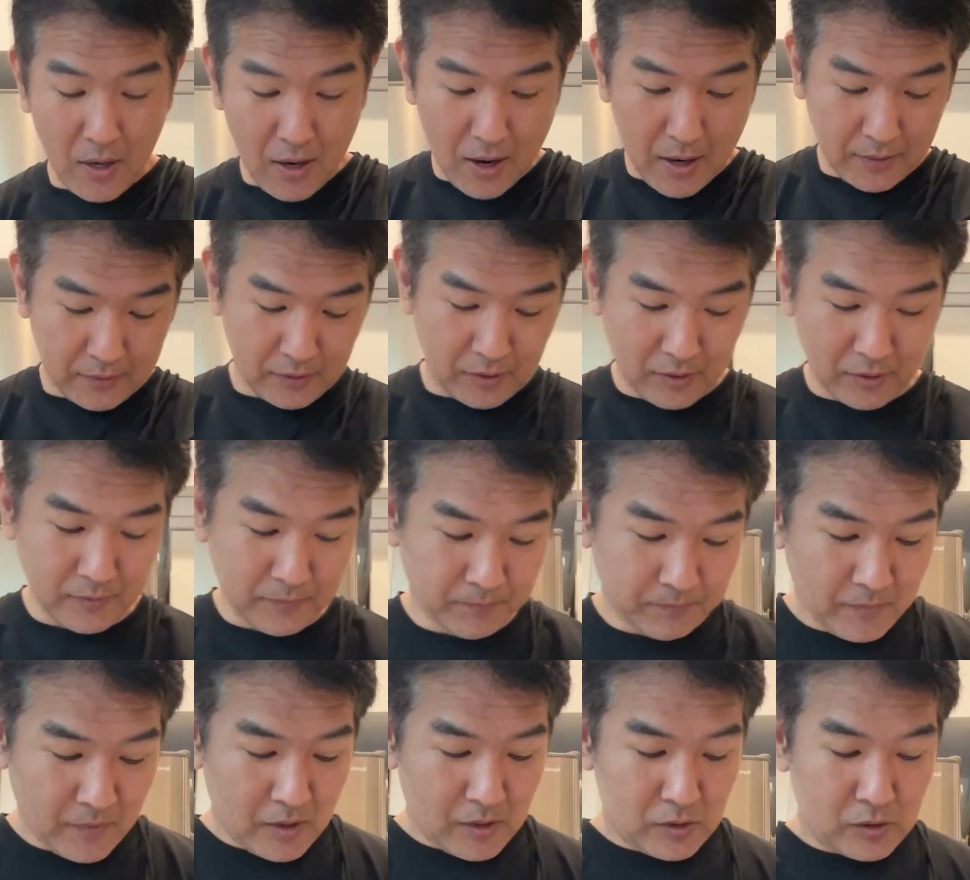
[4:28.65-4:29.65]
hot,
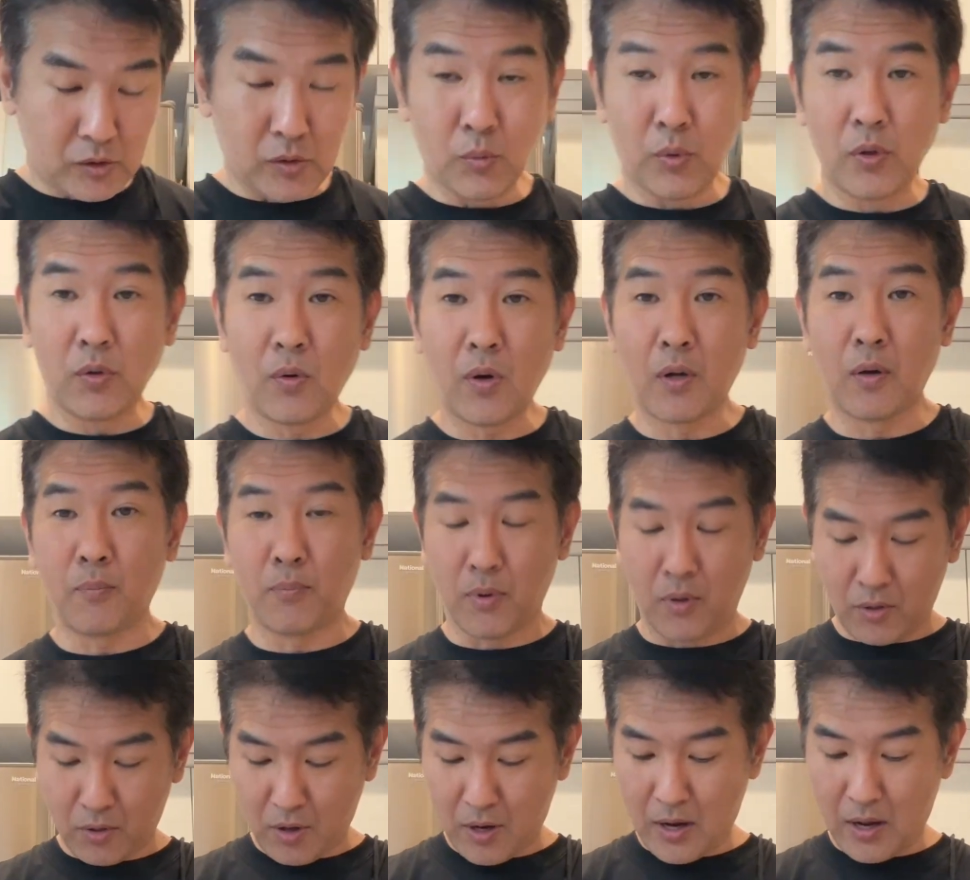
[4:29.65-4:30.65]
so we don't want to
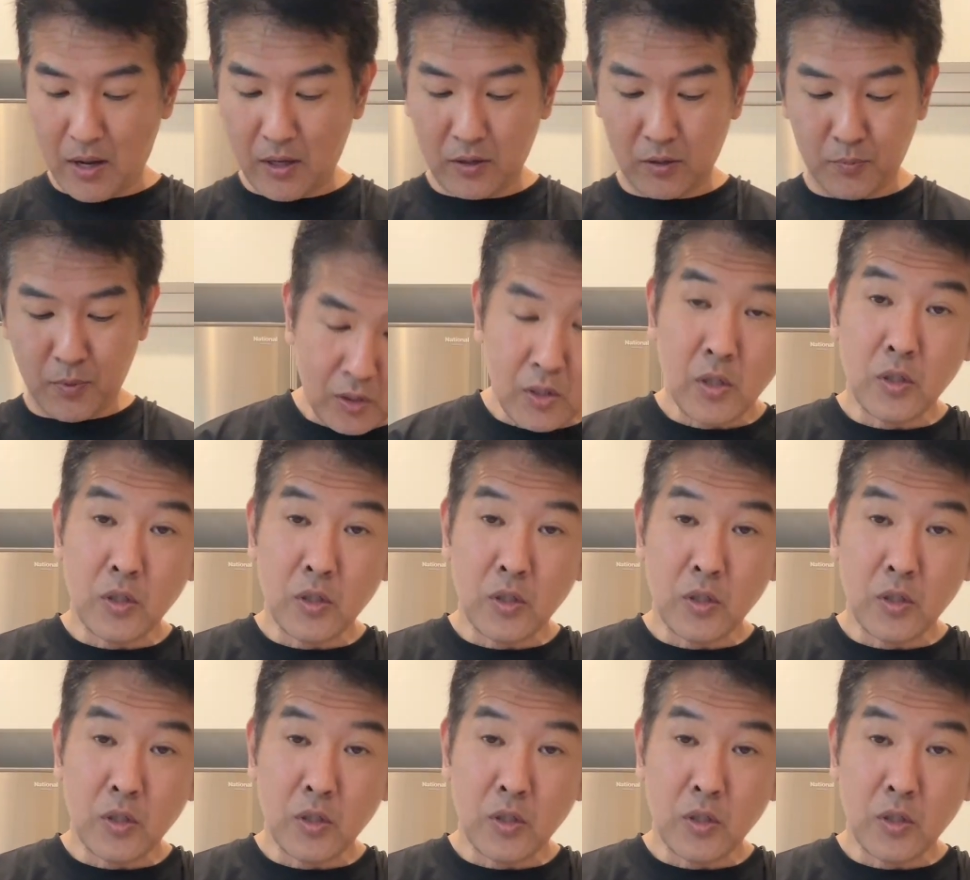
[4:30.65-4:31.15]
burn our hands.